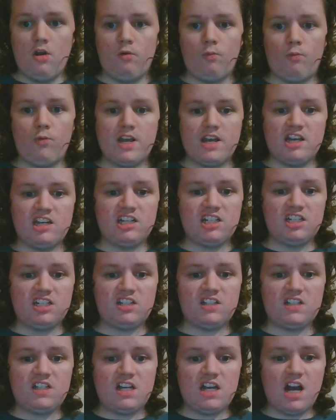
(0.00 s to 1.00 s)
We get to
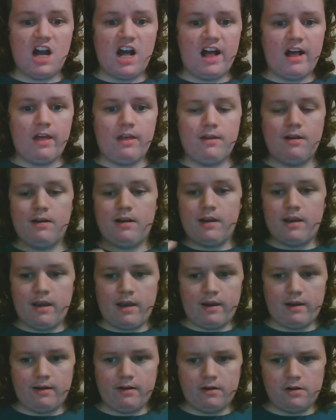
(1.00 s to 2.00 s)
see other
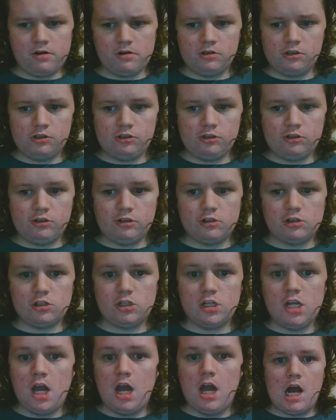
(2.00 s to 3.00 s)

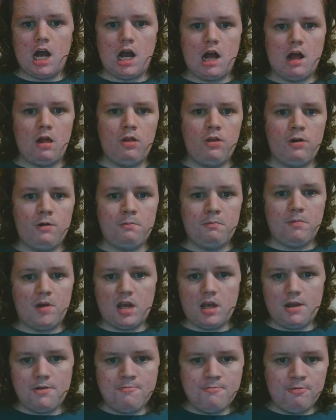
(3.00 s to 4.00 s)
characters, other
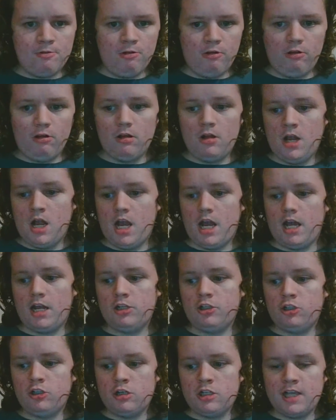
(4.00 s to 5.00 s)
people,
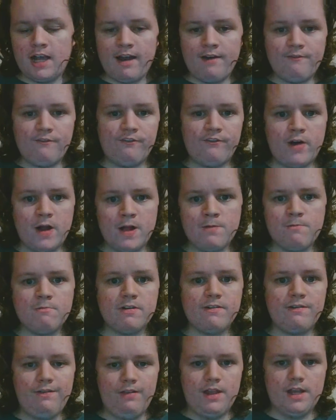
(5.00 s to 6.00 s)
and just have fun
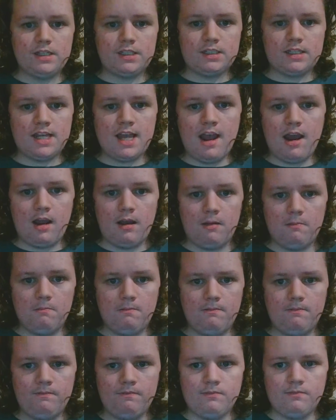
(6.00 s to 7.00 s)
with this game.
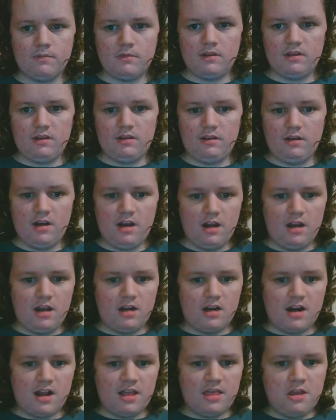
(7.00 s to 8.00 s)

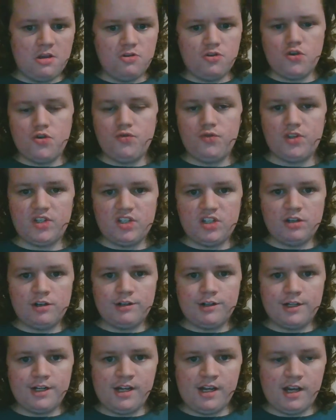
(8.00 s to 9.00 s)
Nothing too
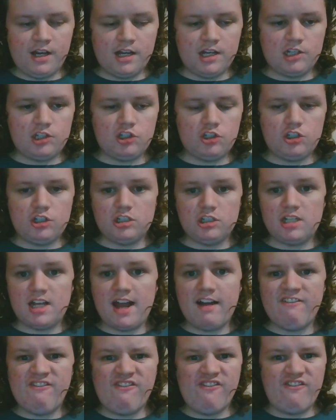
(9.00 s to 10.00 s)
serious, just
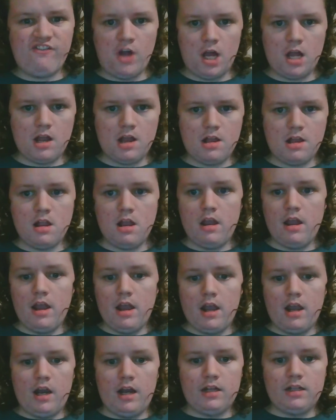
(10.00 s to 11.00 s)
have fun.
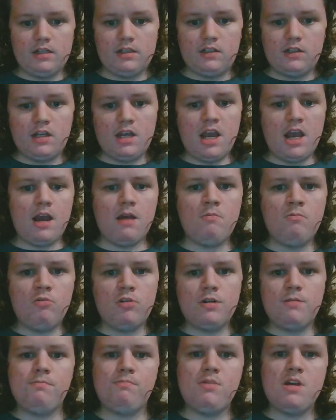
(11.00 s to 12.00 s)
And this game
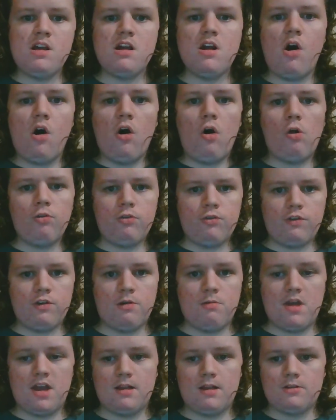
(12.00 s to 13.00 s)
would be
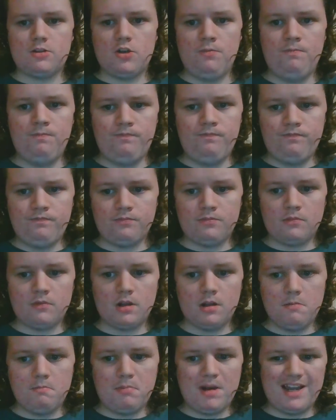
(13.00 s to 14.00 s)
ultimate
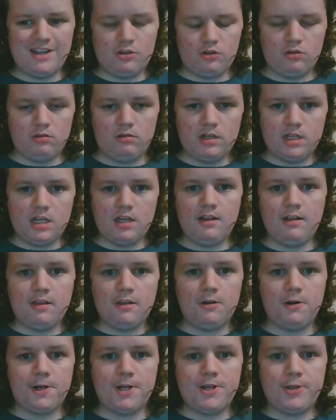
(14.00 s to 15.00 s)
by
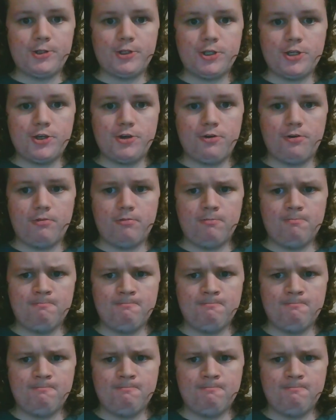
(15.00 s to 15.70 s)
2032.